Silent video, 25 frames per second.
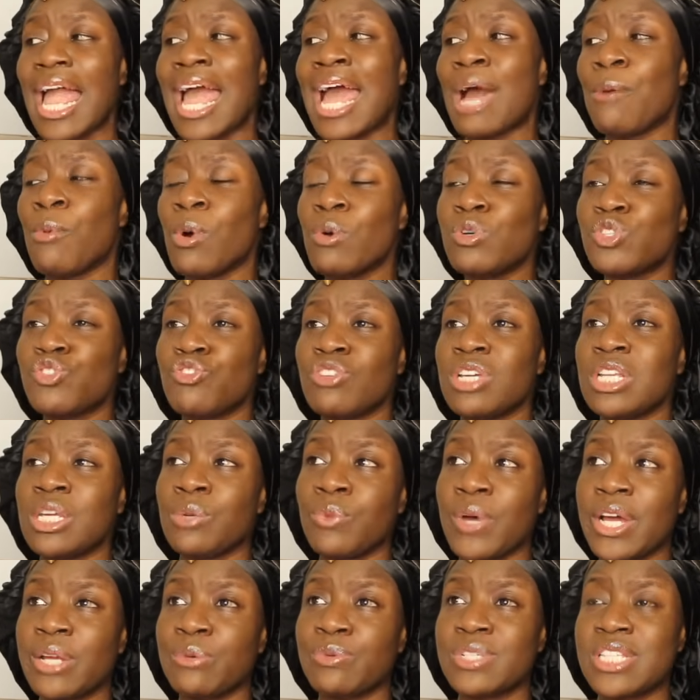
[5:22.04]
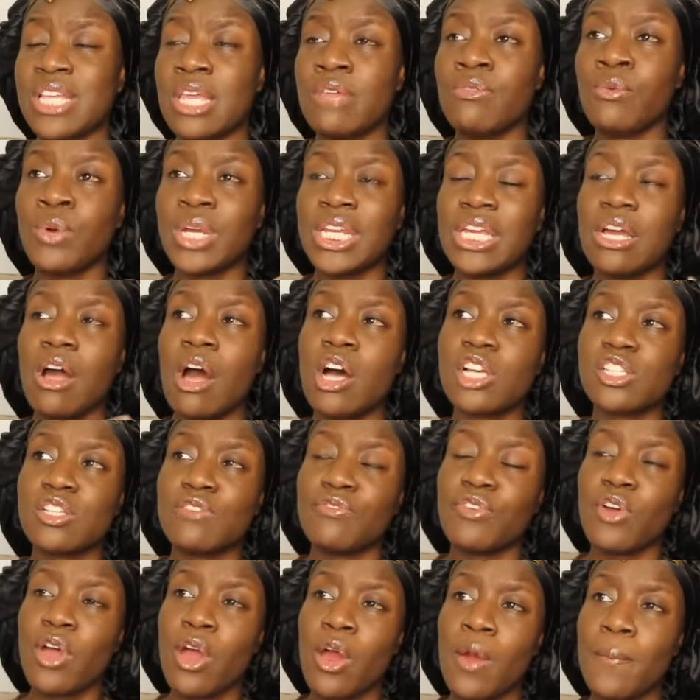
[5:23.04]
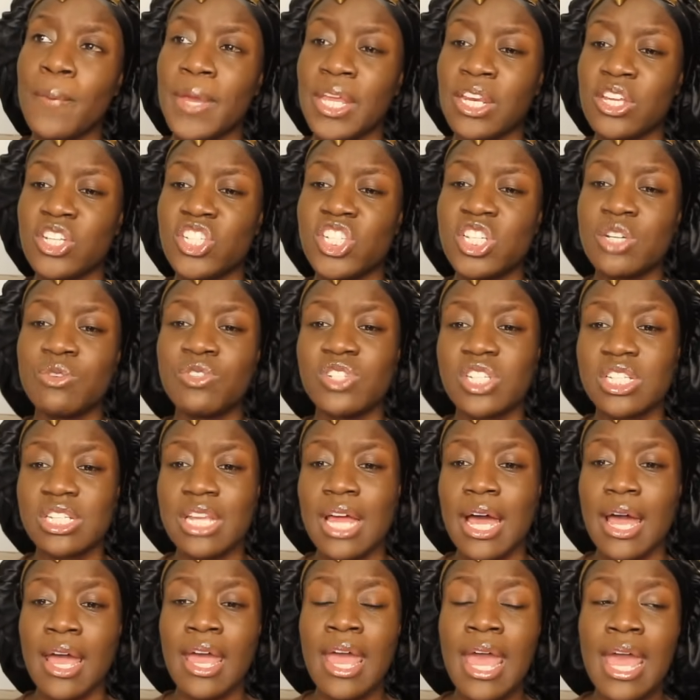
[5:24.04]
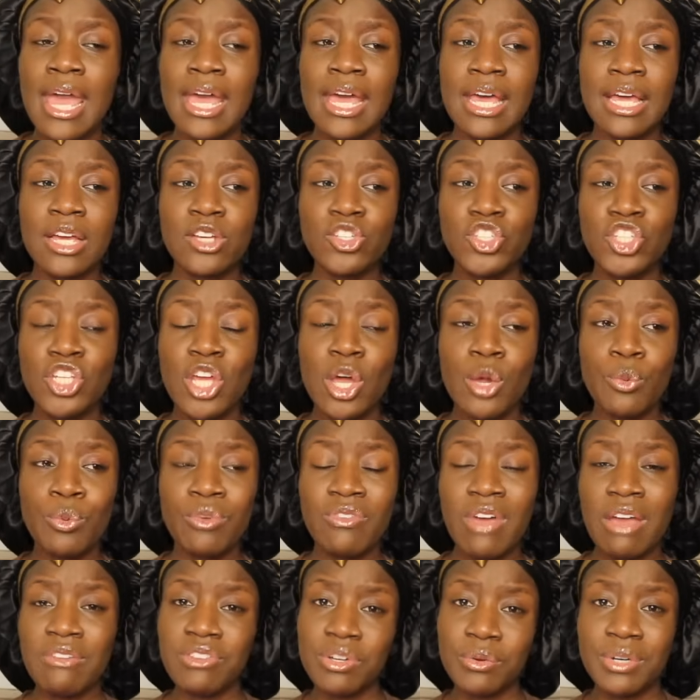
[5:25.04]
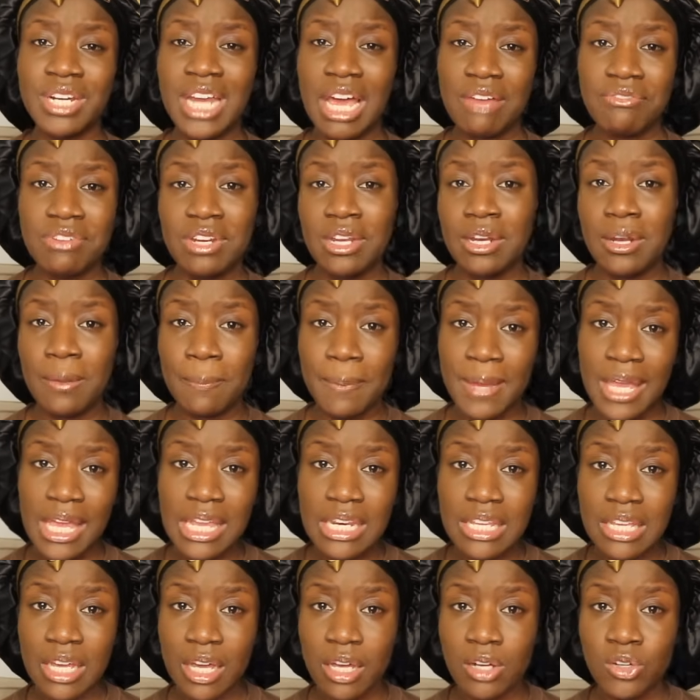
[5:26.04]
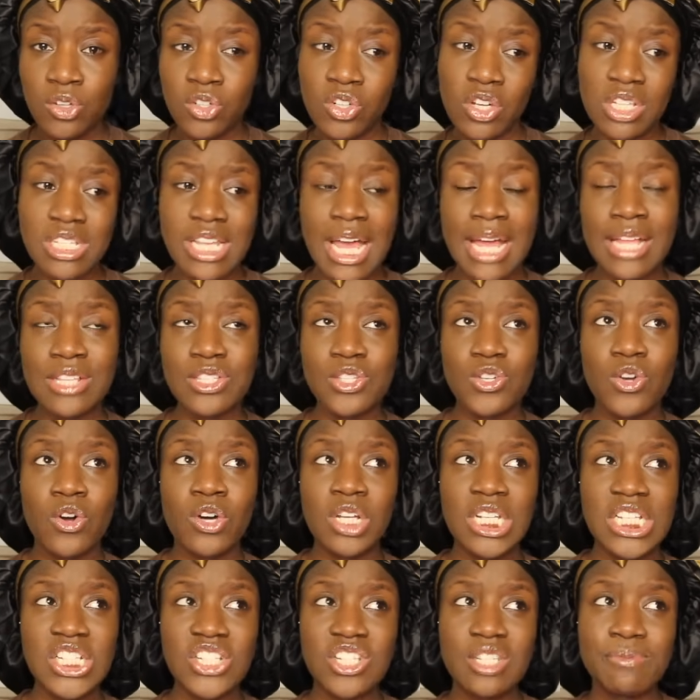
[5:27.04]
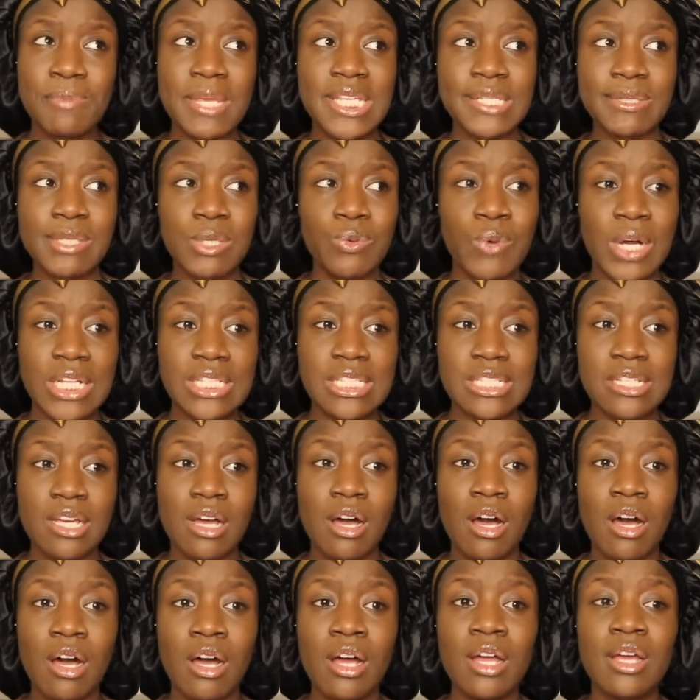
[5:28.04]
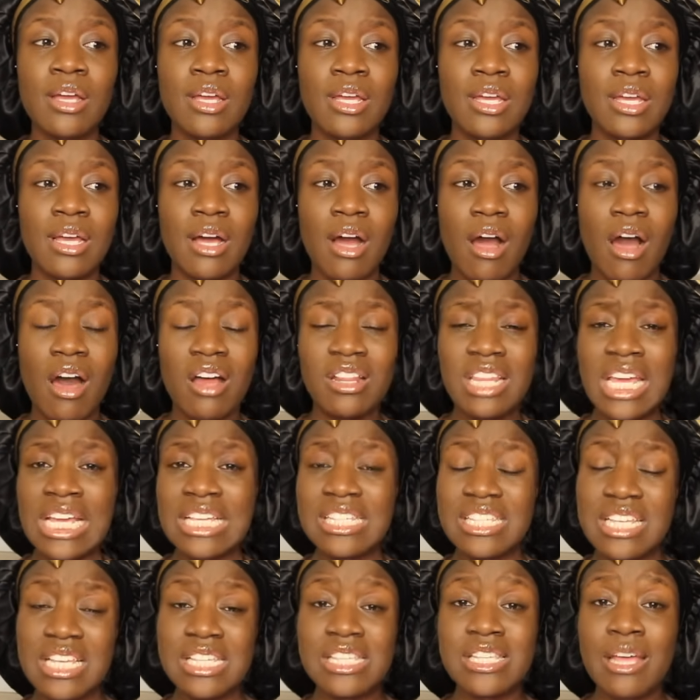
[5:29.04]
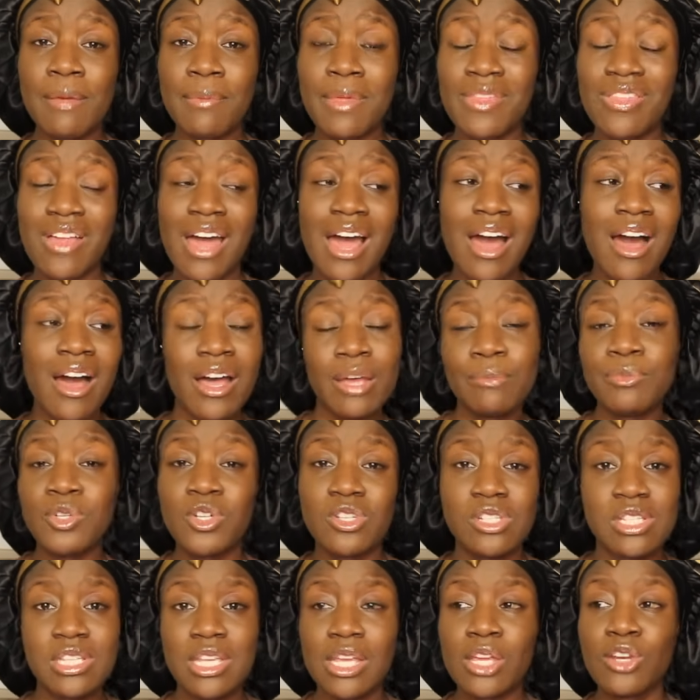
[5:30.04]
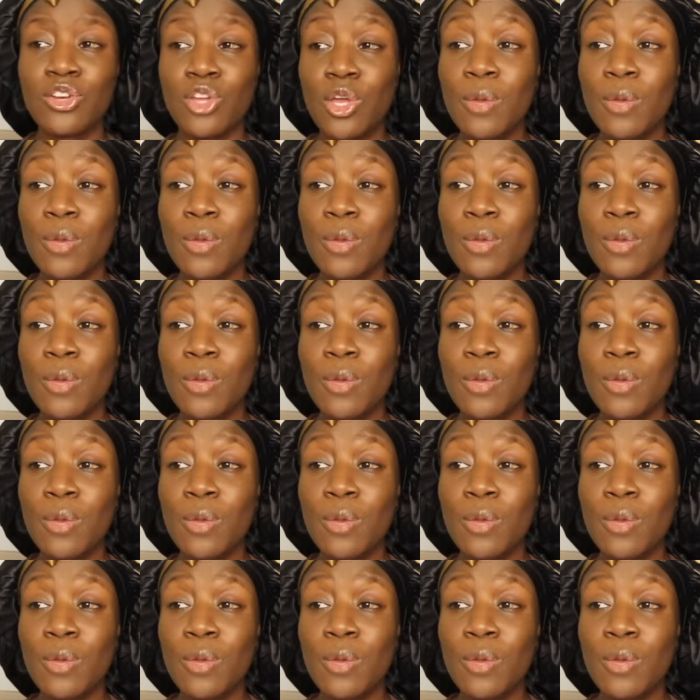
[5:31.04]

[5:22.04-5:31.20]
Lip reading: And what was really weird was, even when he asked her for her opinion, she was just like, you know, with everyone having an opinion on us, Anton, it just makes me wonder, are they seeing something that I'm not seeing?